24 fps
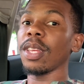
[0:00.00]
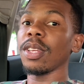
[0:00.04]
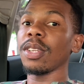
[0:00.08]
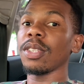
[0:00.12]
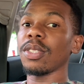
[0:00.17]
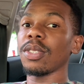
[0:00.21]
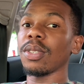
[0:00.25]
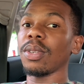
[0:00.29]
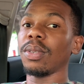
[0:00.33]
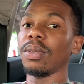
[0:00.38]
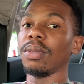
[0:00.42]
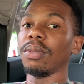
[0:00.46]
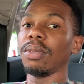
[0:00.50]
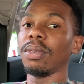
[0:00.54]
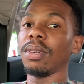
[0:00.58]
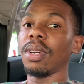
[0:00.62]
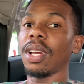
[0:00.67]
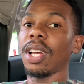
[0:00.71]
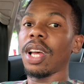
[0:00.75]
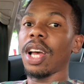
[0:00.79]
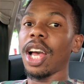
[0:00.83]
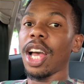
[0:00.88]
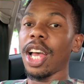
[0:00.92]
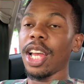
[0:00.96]
So
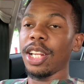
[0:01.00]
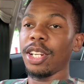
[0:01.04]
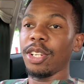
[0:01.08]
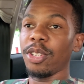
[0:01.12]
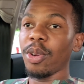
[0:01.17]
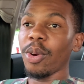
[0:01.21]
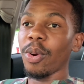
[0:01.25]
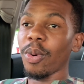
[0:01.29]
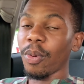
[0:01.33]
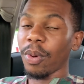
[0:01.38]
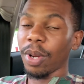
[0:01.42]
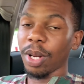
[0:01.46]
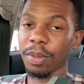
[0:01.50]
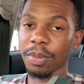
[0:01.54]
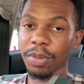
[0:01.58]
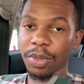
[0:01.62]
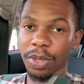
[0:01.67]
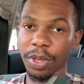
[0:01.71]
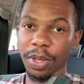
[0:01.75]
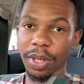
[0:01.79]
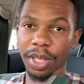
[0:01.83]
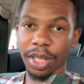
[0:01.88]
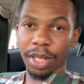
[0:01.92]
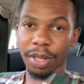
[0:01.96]
I know what I'm
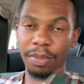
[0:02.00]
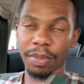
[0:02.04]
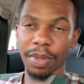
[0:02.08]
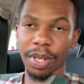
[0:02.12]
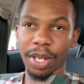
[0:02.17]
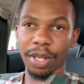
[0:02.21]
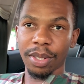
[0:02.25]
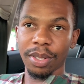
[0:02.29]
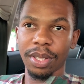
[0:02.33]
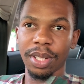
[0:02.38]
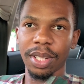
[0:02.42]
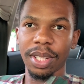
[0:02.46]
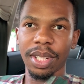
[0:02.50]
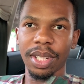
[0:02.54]
talking about.